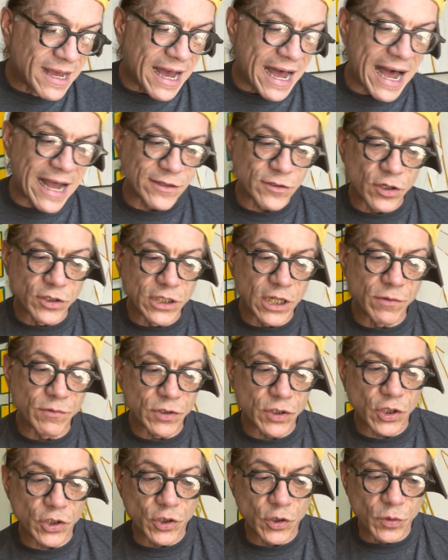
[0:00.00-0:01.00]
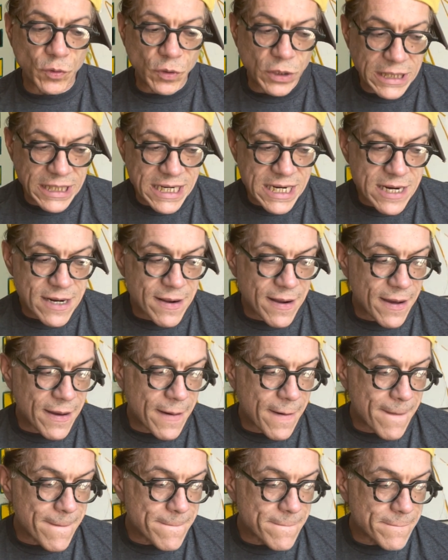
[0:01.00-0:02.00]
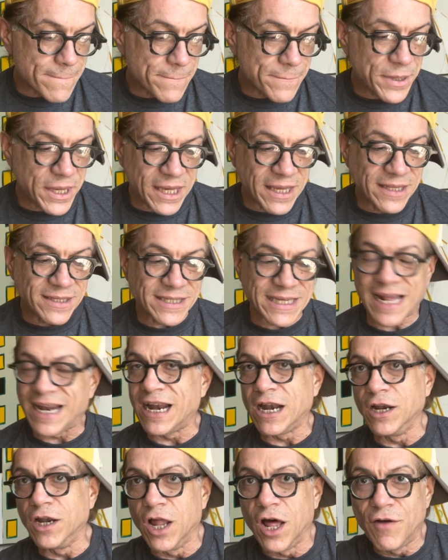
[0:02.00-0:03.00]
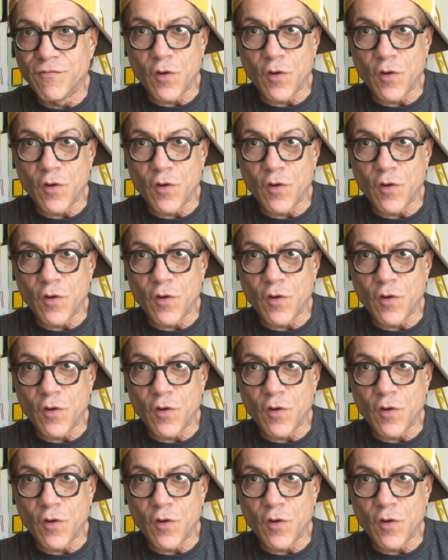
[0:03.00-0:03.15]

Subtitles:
I thought that it was a unique piece, and I love